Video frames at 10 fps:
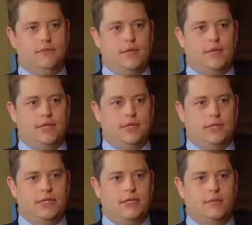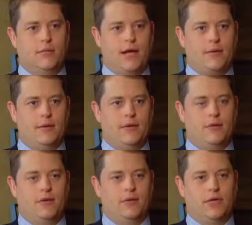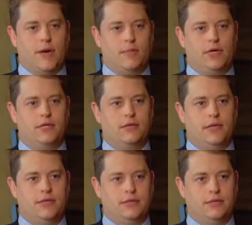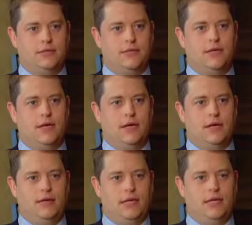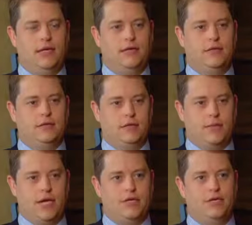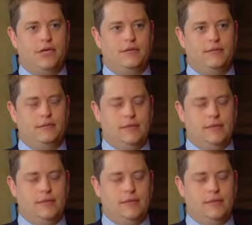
I'm a Lean Six Sigma black belt, work with operational excellence, dedicated to supply chain.